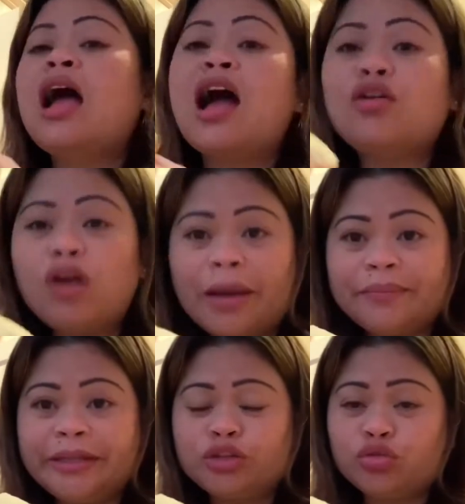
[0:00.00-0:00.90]
Ako, I'm
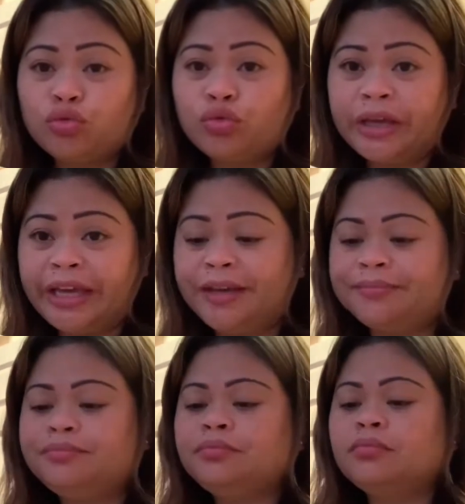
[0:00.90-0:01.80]
into
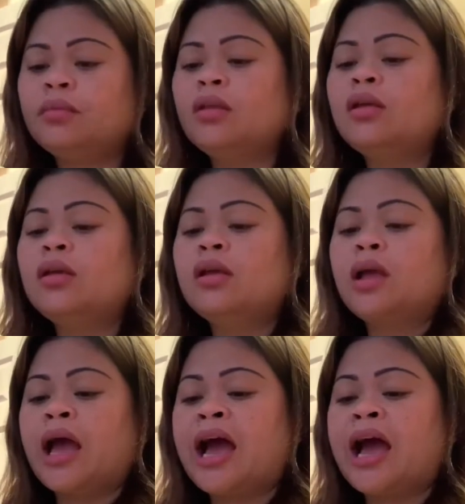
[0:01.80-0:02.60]
cooking. I